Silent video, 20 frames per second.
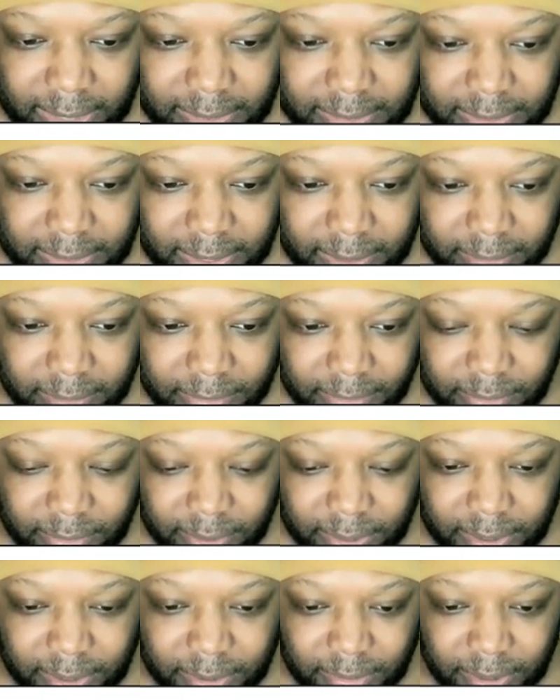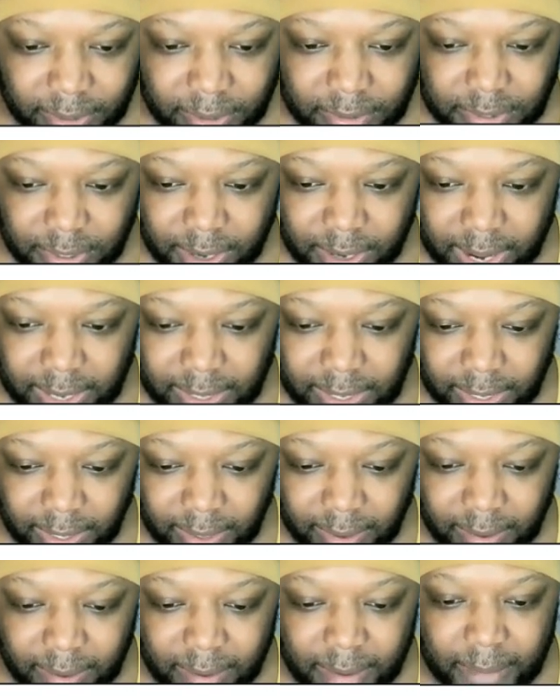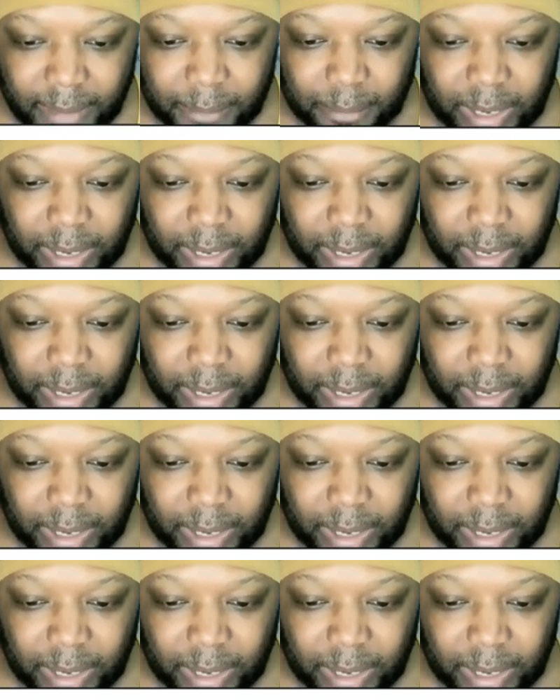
that stuff, you know, user ID,